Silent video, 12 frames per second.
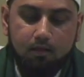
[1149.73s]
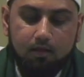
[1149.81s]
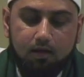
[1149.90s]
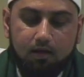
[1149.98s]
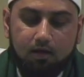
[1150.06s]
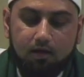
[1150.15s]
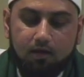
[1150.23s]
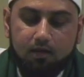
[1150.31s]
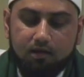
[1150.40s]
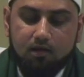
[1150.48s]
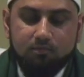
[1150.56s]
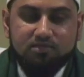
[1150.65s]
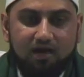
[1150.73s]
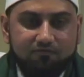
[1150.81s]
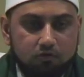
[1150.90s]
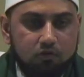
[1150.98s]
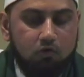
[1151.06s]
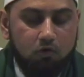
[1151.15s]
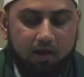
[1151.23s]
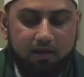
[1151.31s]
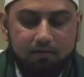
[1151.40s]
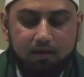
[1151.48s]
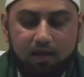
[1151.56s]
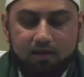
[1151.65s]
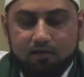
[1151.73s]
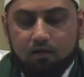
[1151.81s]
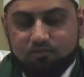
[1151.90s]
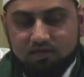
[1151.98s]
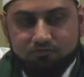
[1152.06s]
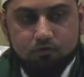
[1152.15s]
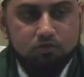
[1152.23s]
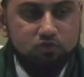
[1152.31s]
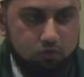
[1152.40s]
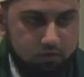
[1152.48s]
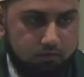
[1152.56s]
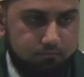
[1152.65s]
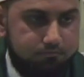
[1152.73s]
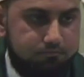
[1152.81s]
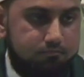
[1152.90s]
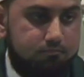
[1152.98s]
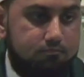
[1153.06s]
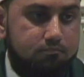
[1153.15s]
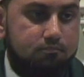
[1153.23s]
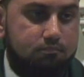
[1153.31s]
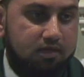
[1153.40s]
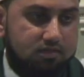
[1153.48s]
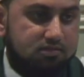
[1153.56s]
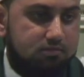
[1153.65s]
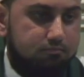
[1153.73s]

Uh, it comes after the Quran and it comes after the Sunnah. Yes.